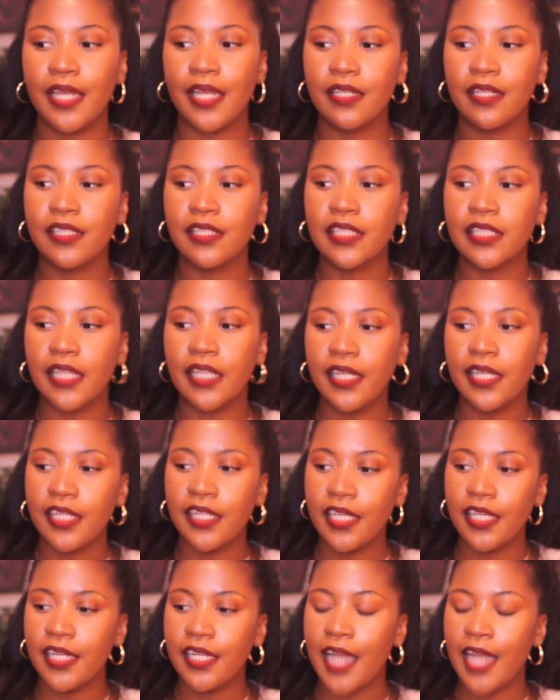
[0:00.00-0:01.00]
And
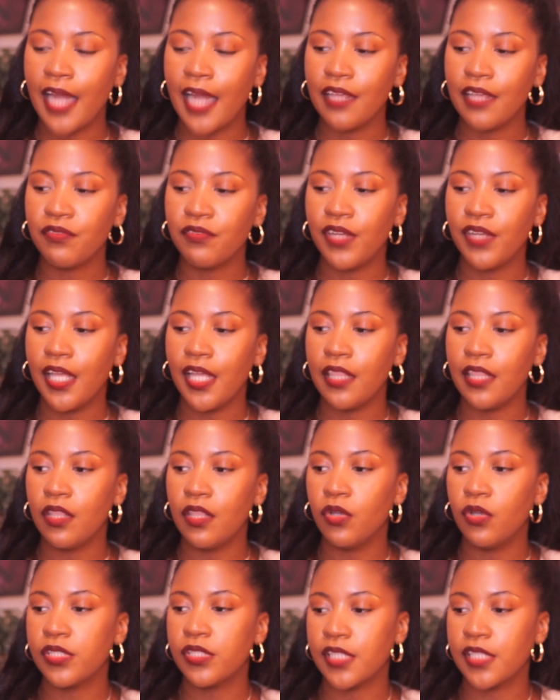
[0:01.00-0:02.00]
gluttony, not even in
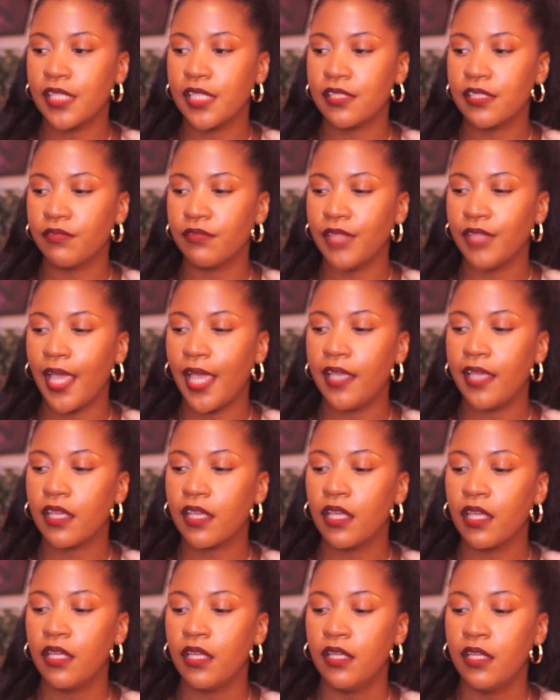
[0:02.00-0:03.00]
the sense of like,
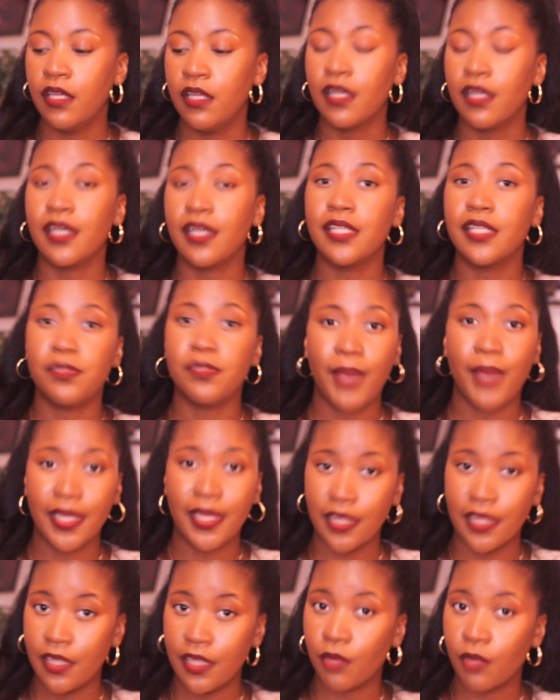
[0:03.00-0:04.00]
because
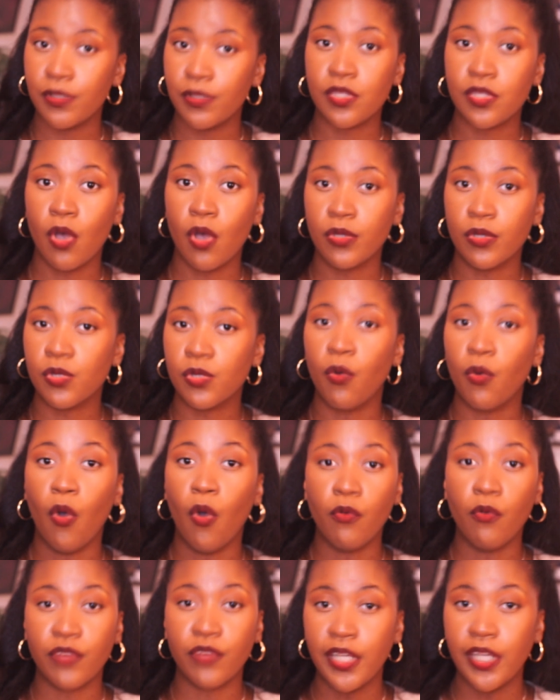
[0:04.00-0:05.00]
back then there was also
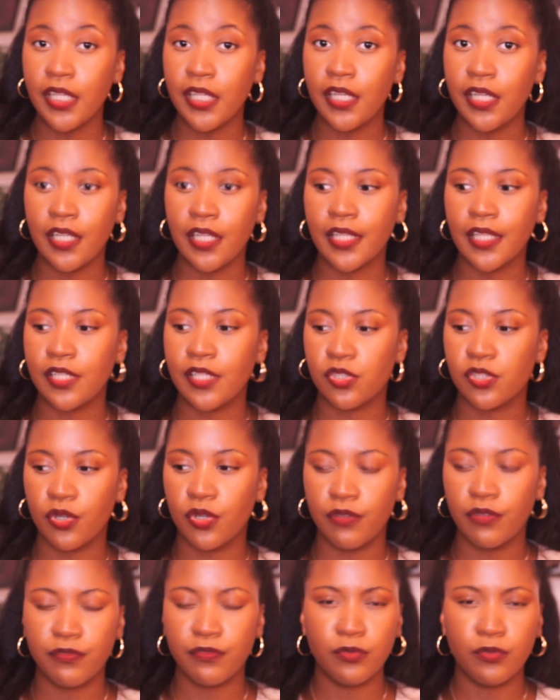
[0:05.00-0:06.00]
overeating like
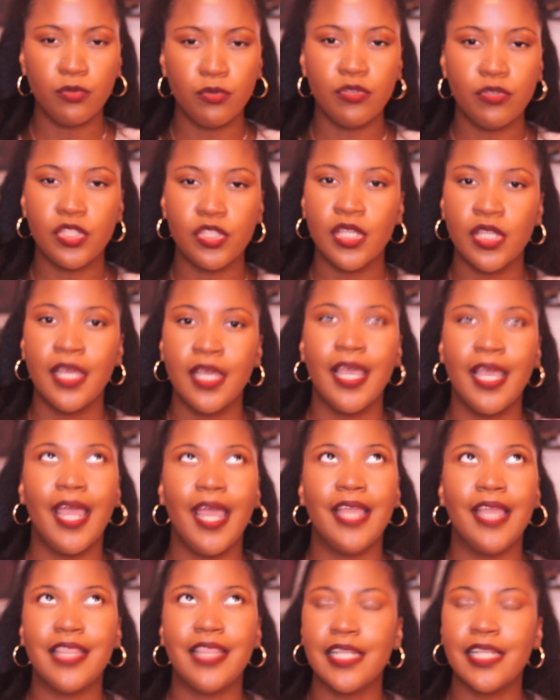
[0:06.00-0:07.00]
certain foods.
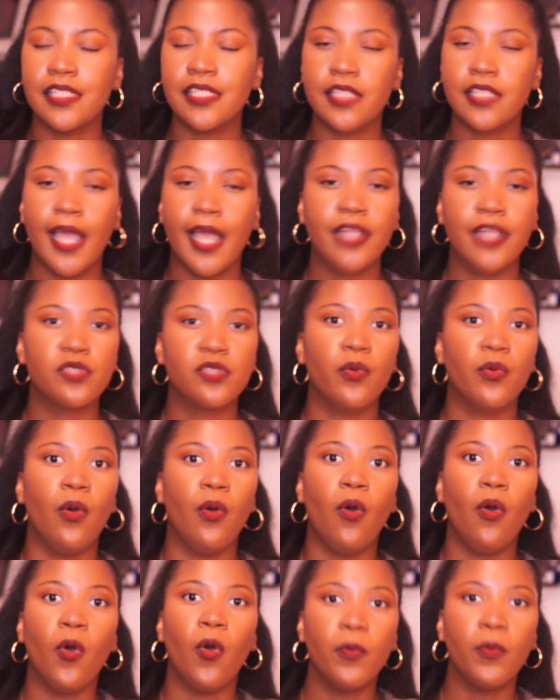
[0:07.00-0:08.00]
And that's tied to a
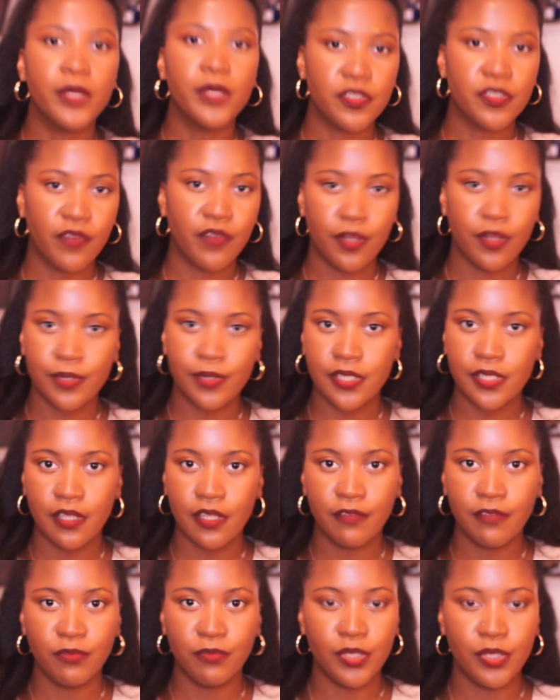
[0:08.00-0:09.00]
whole bunch of other
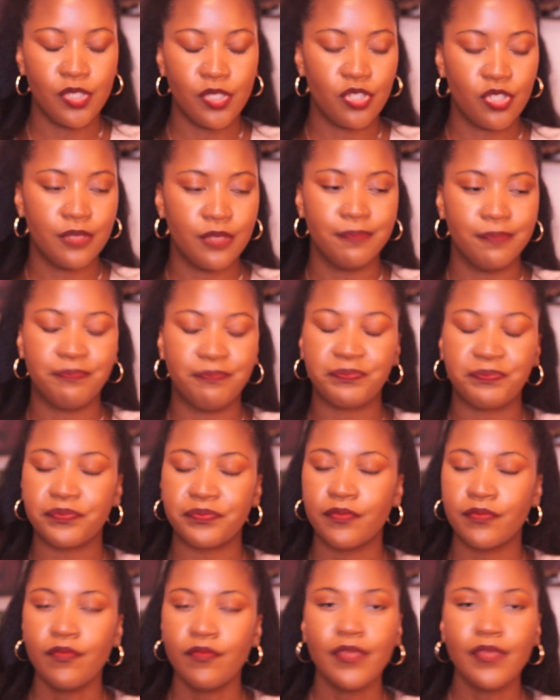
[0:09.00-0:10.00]
stuff, which
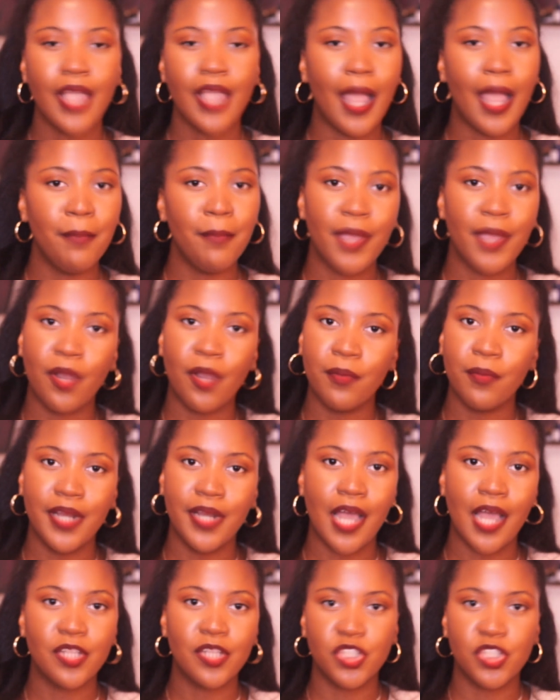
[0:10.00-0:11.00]
I may or
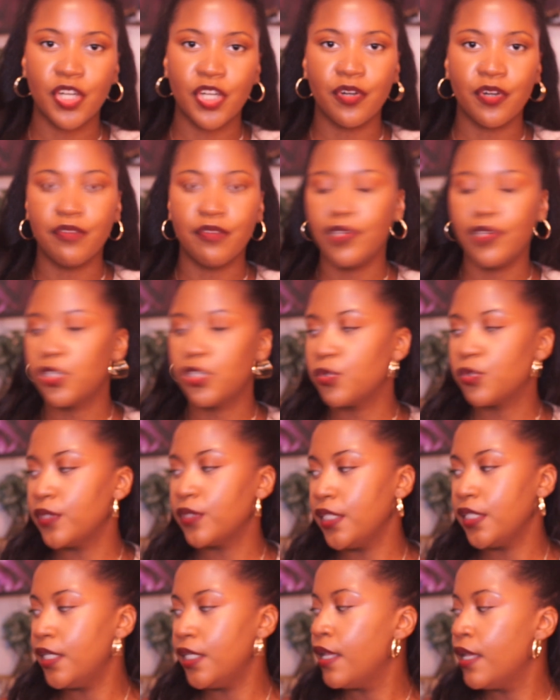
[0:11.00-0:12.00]
may not share
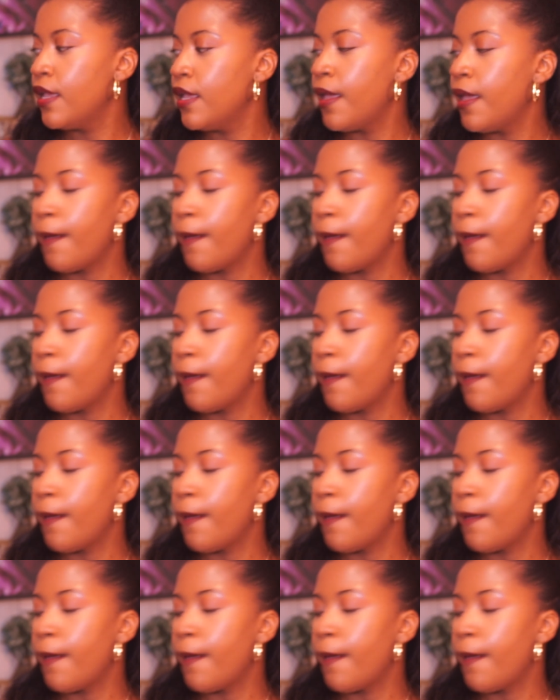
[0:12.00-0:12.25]
eventually.